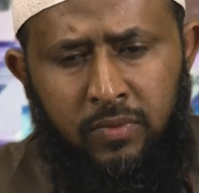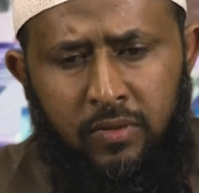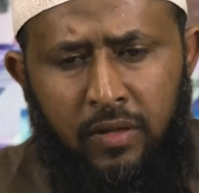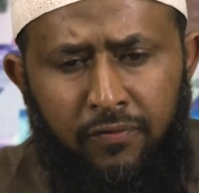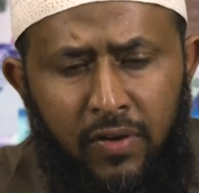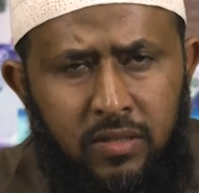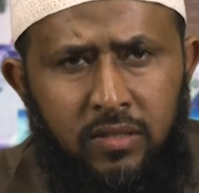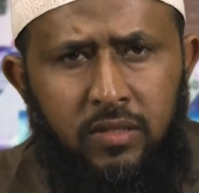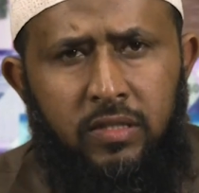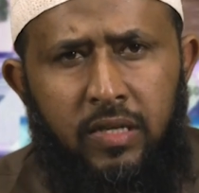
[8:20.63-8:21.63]
The first
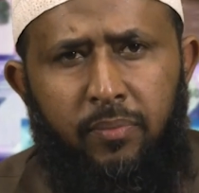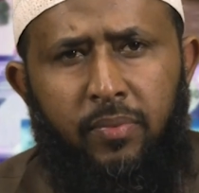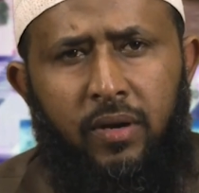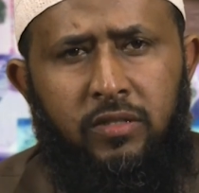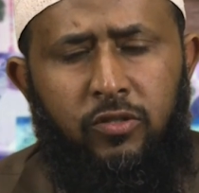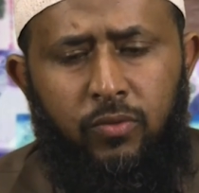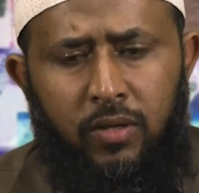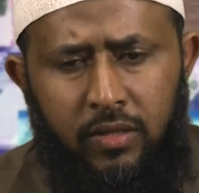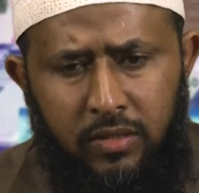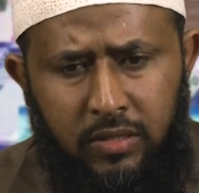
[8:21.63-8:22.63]
step, as to
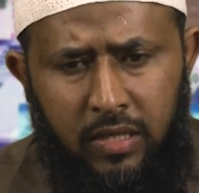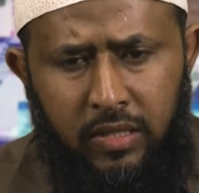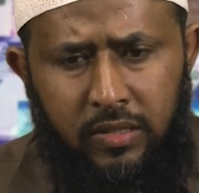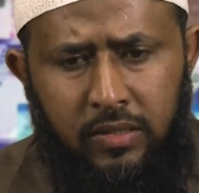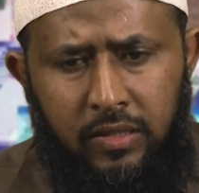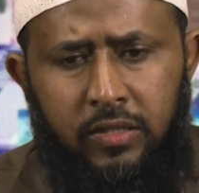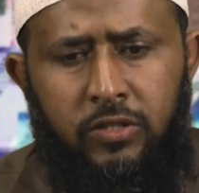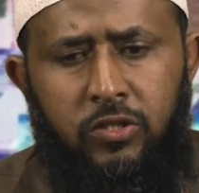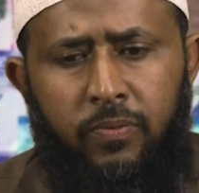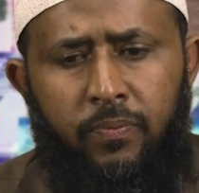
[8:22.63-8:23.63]
what I said,
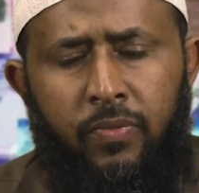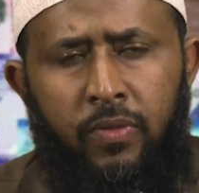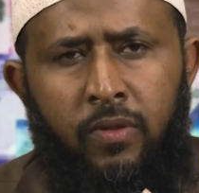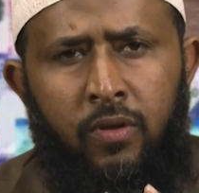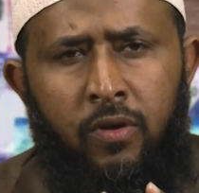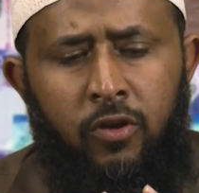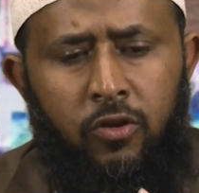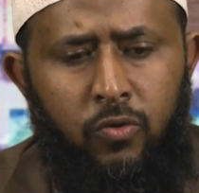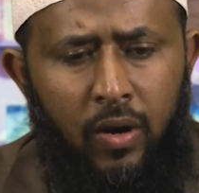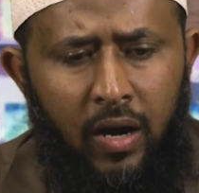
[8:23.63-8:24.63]
is
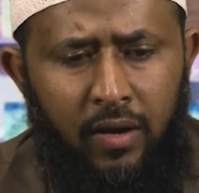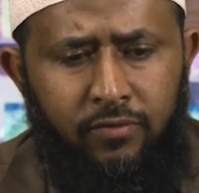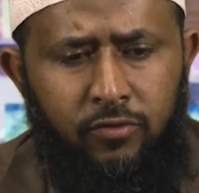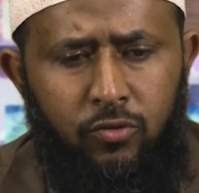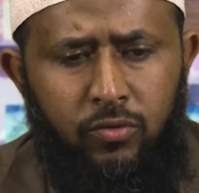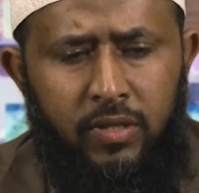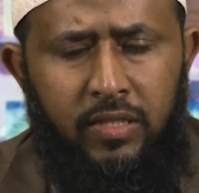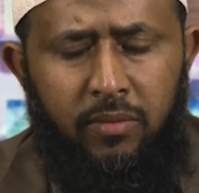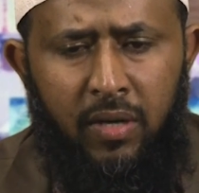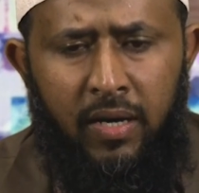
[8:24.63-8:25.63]
you have to
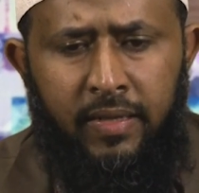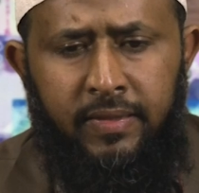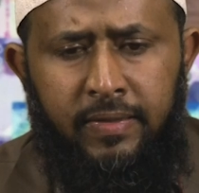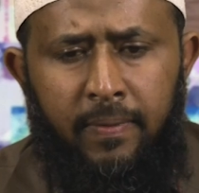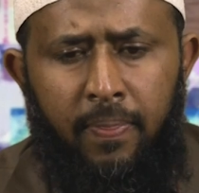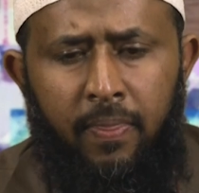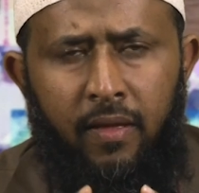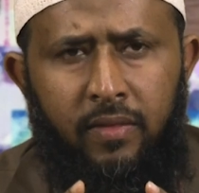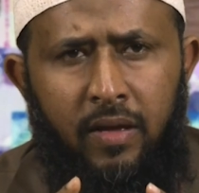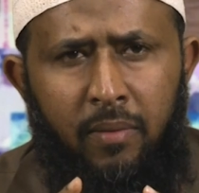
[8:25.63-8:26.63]
determine
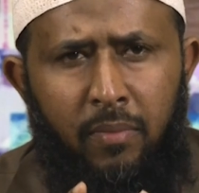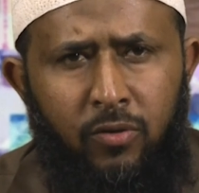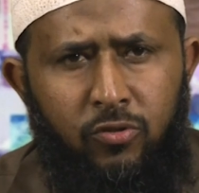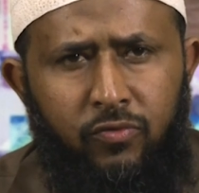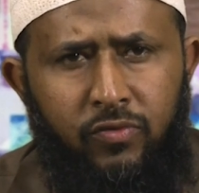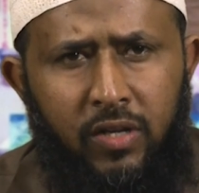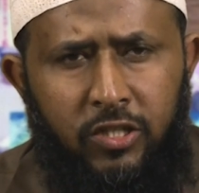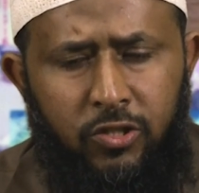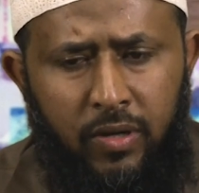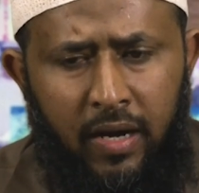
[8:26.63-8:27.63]
the amount of
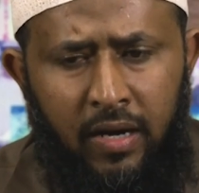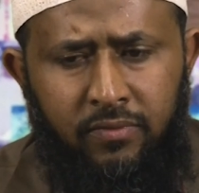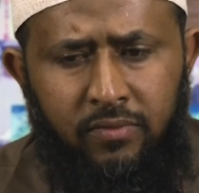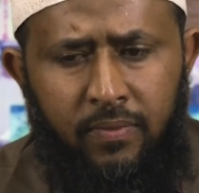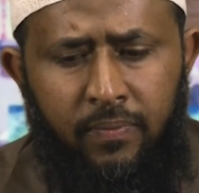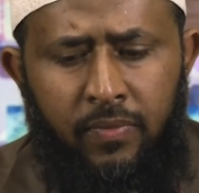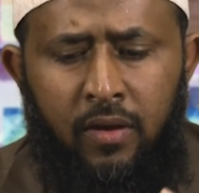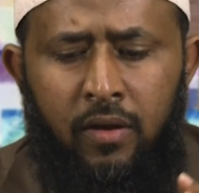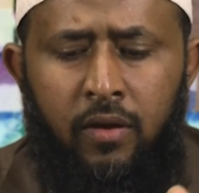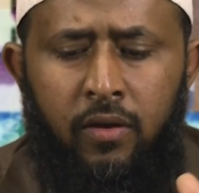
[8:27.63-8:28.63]
cash you have.
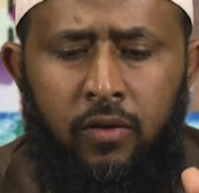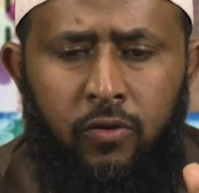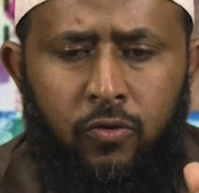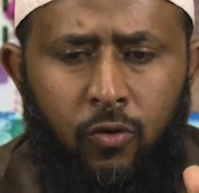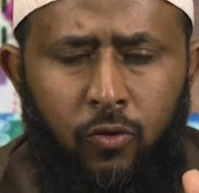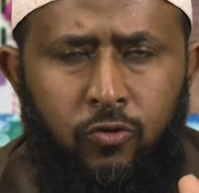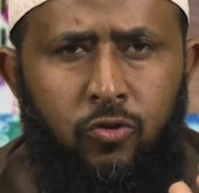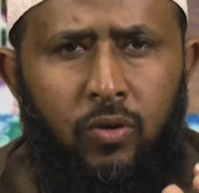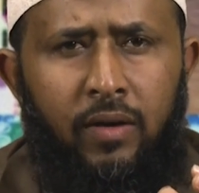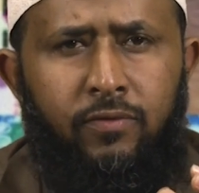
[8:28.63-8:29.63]
You
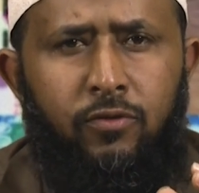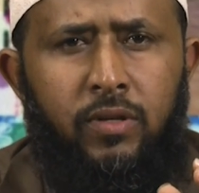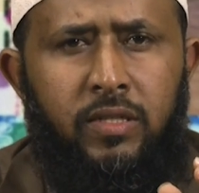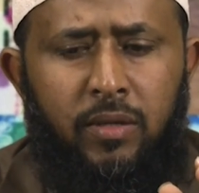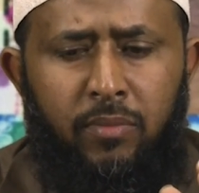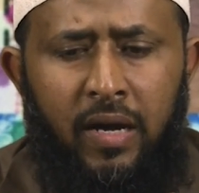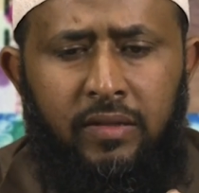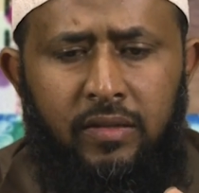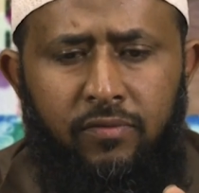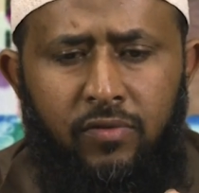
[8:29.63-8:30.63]
also have to
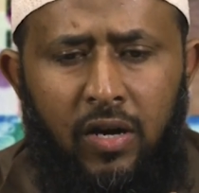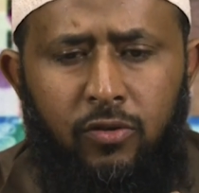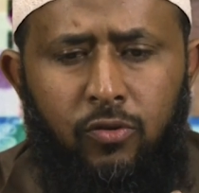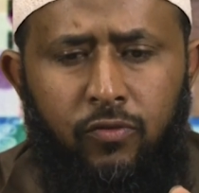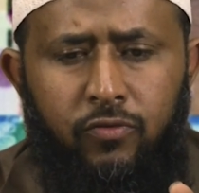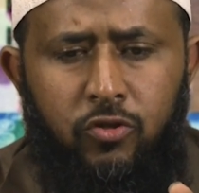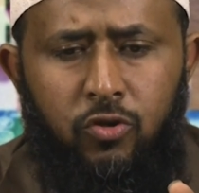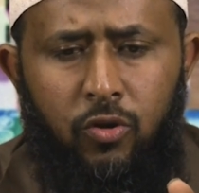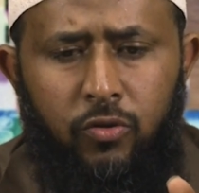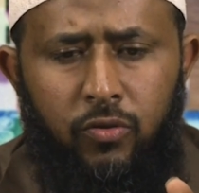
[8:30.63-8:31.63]
determine the value of
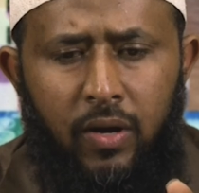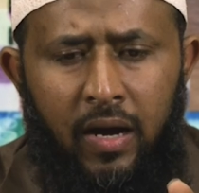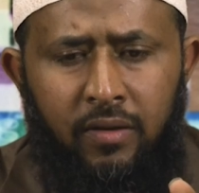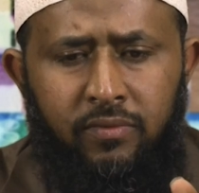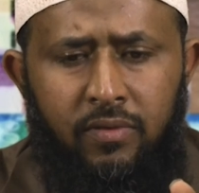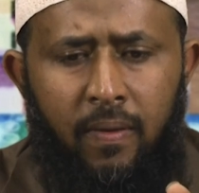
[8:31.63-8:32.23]
stock you have.